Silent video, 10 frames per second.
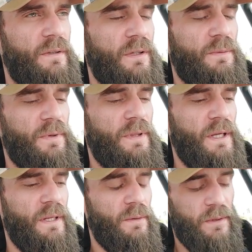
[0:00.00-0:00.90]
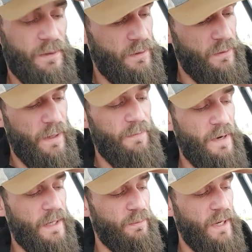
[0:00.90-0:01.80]
within. I'm
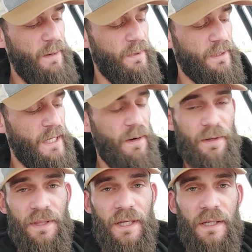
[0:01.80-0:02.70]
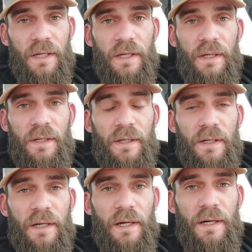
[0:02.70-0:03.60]
fucking rambling now, I think.
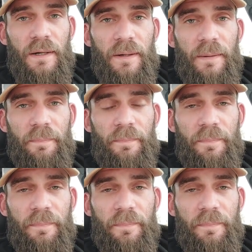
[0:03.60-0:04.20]
Yeah,